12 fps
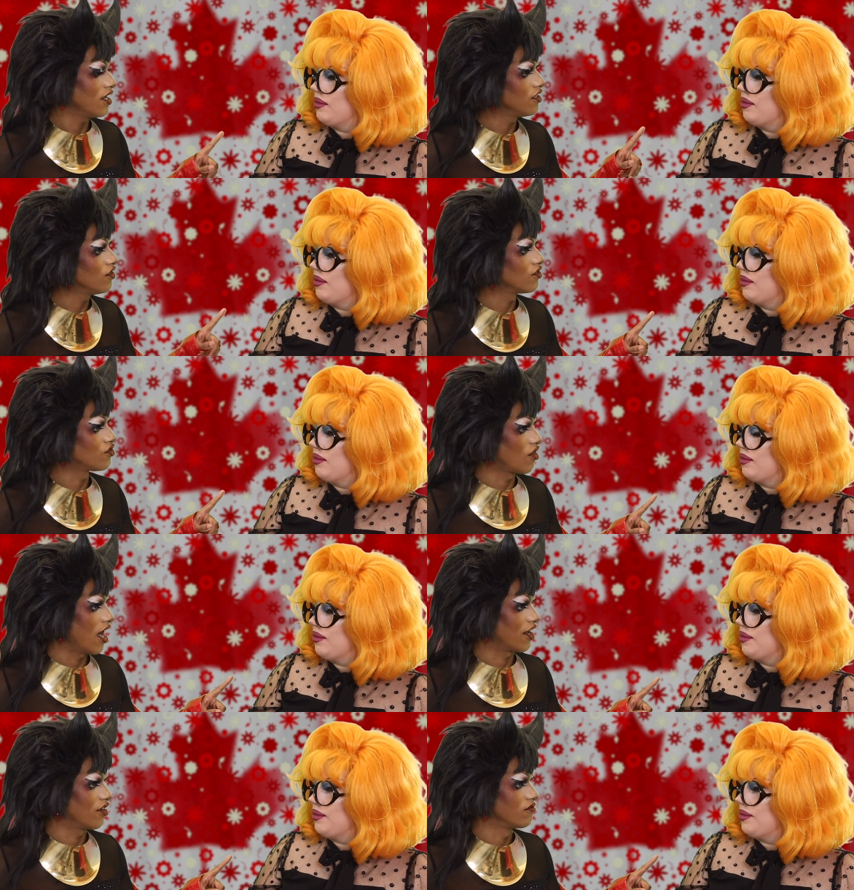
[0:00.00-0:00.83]
Speaker 1: in your
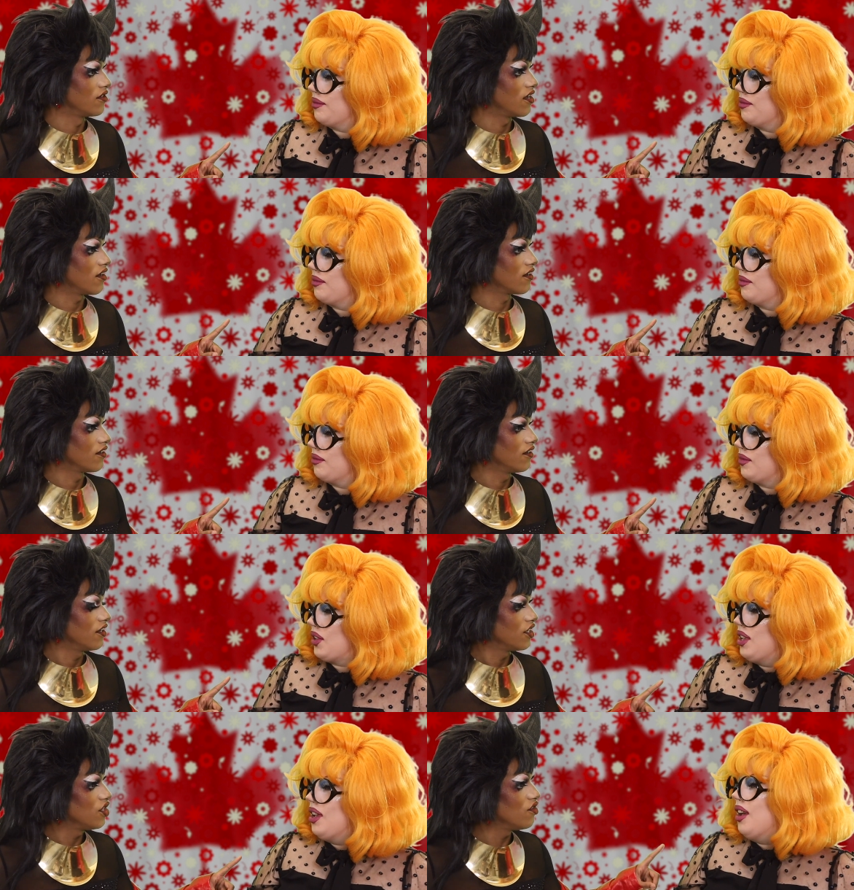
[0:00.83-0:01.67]
drag career.
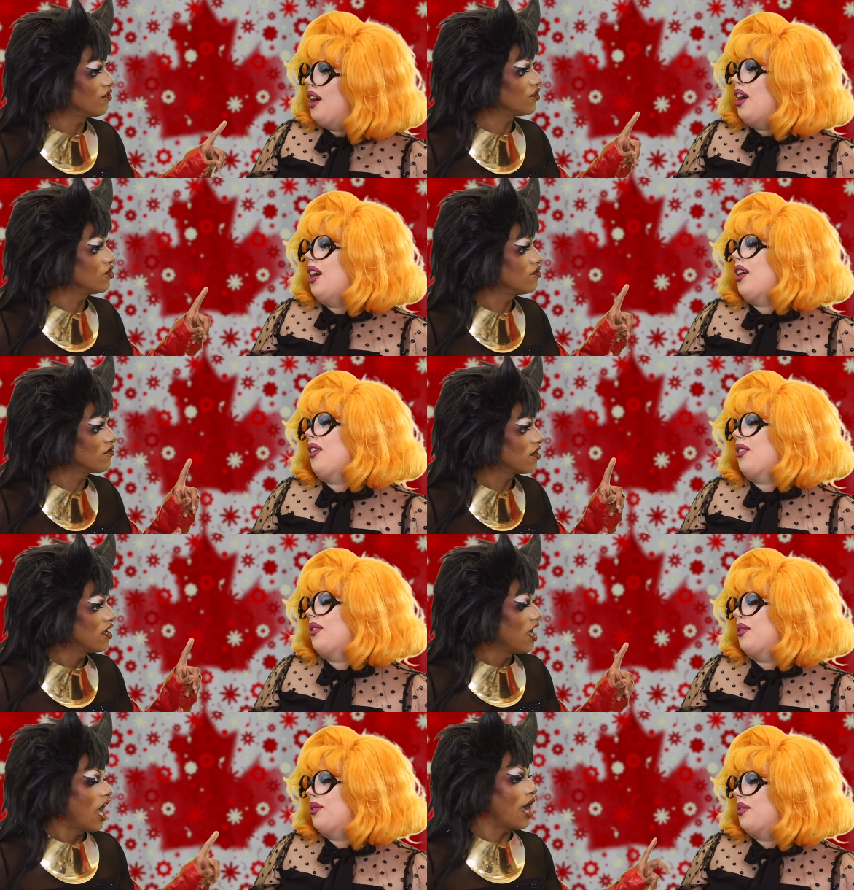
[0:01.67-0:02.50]
You you
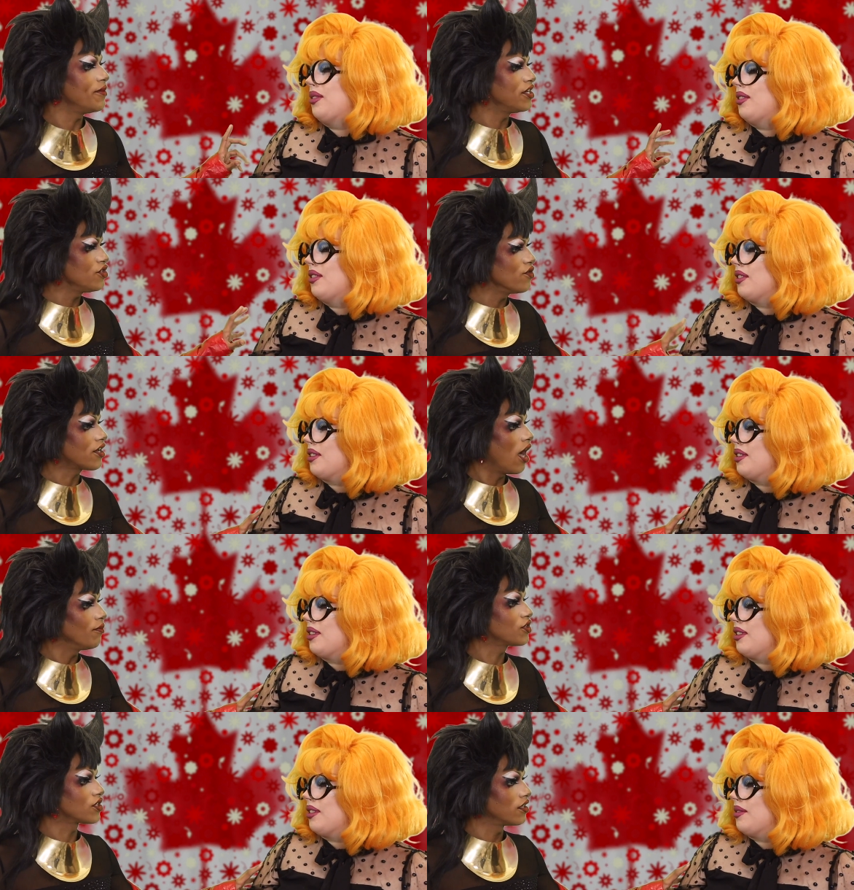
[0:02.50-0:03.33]
oh. I mean you
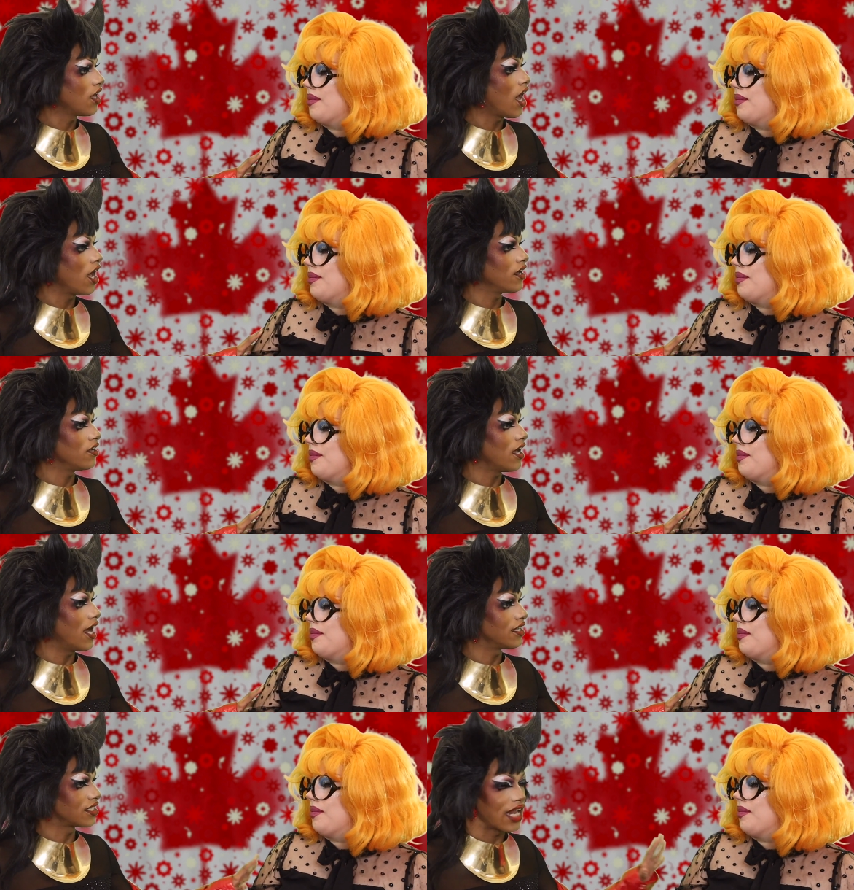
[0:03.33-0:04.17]
accomplished a lot
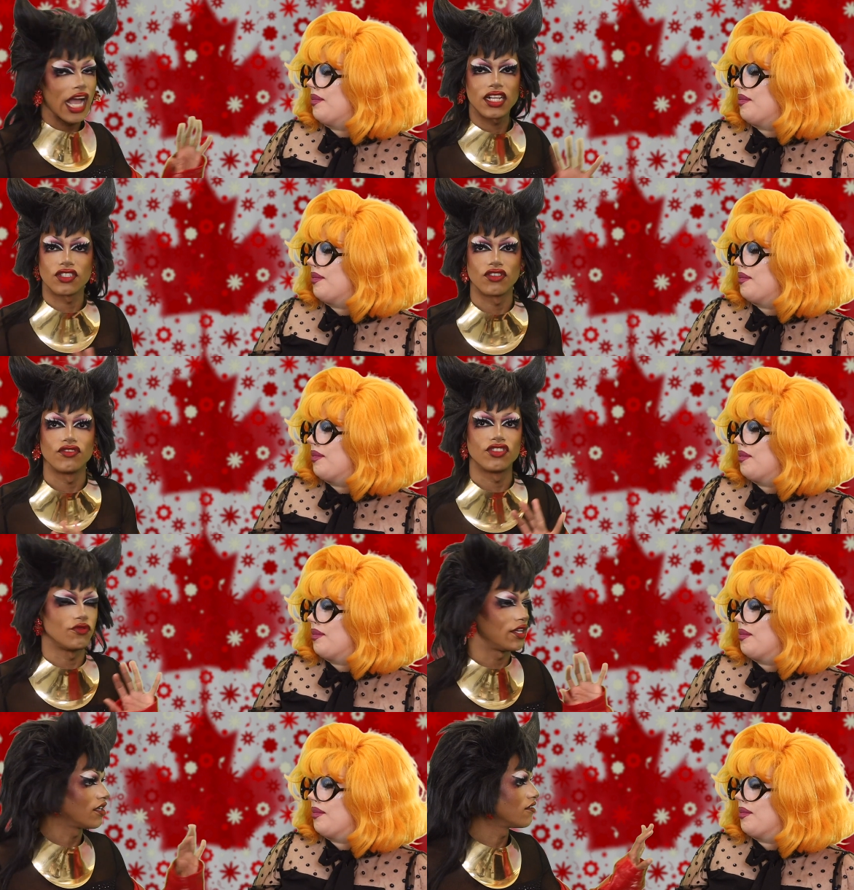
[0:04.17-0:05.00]
as an actor
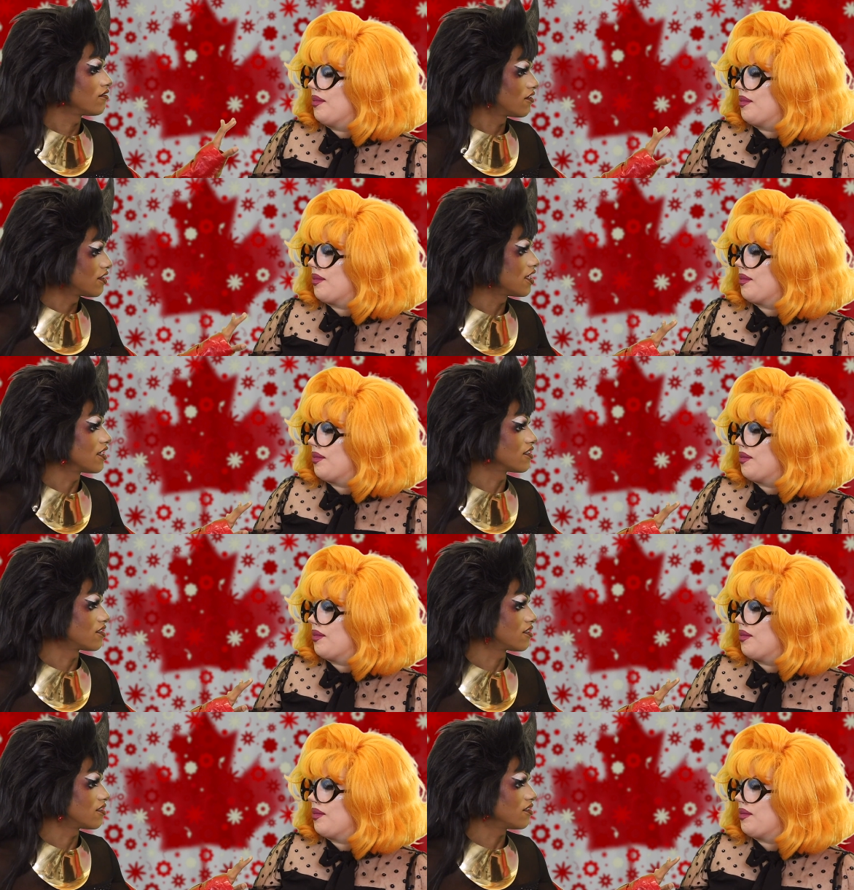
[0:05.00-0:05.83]
doing
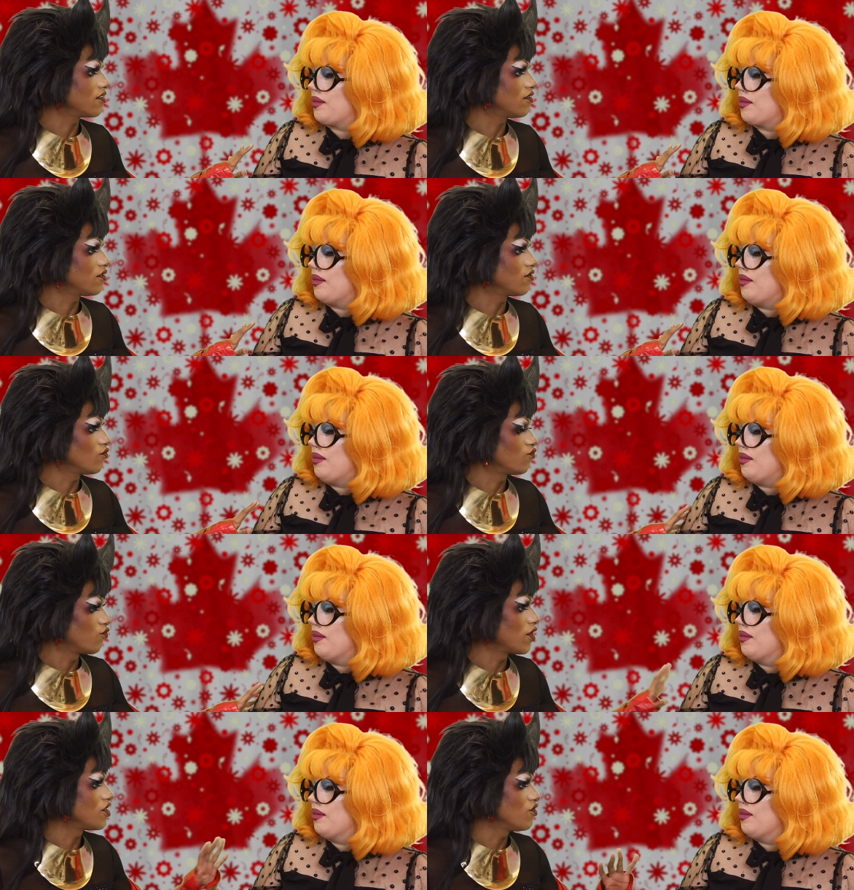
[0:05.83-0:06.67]
things
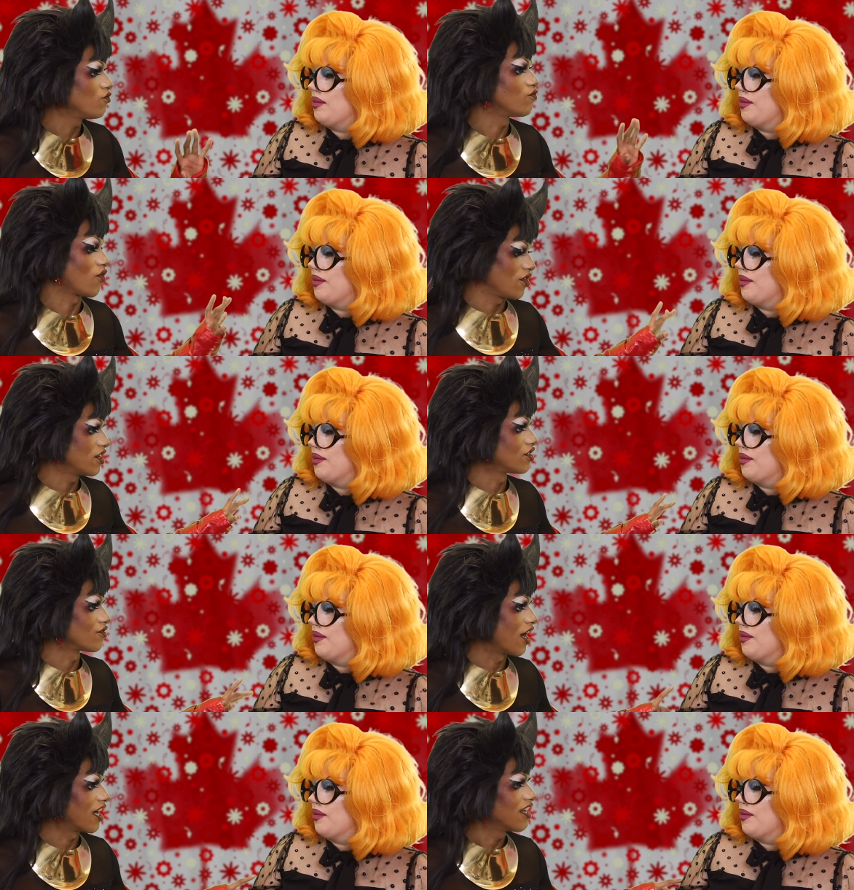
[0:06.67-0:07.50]
when you weren't in
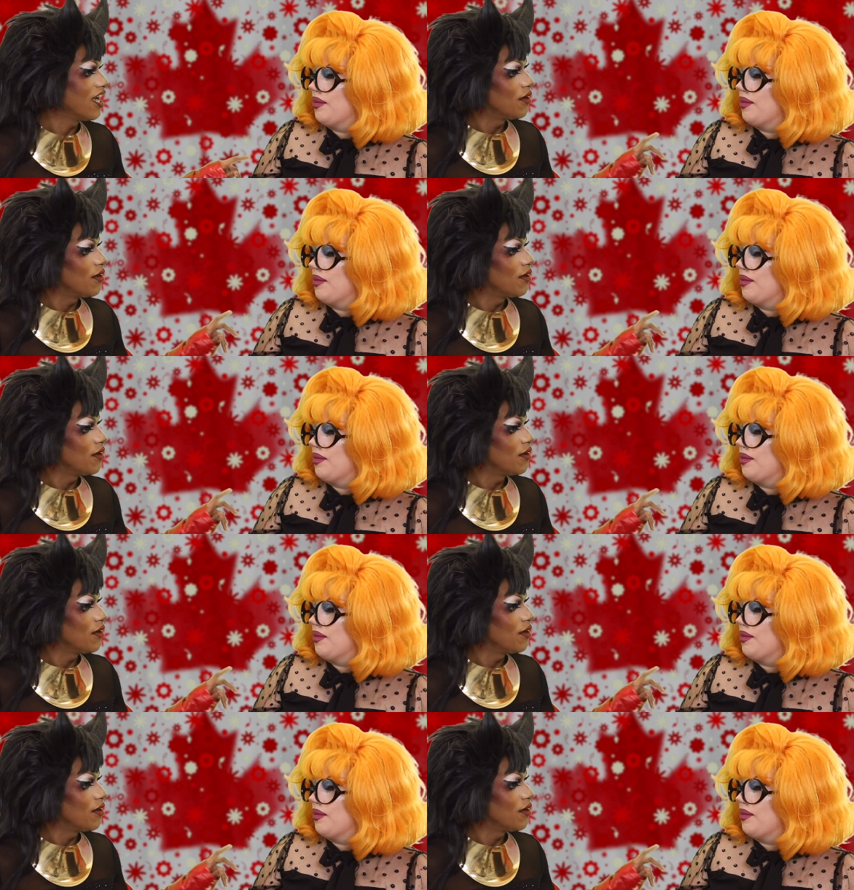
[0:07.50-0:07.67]
drag.